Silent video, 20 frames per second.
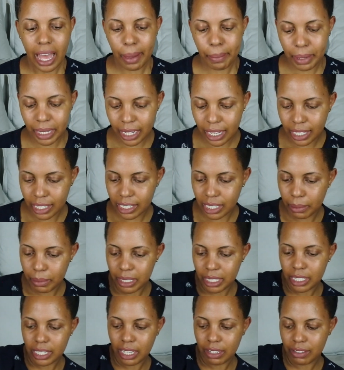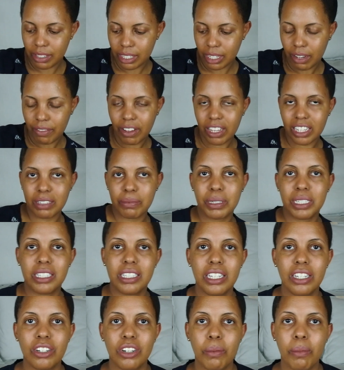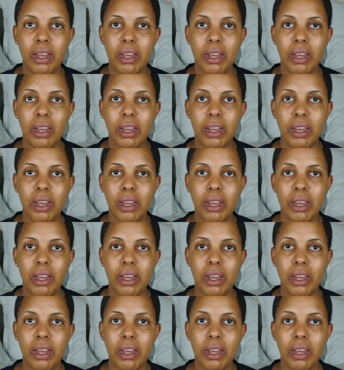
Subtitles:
And because some of this stuff has been sitting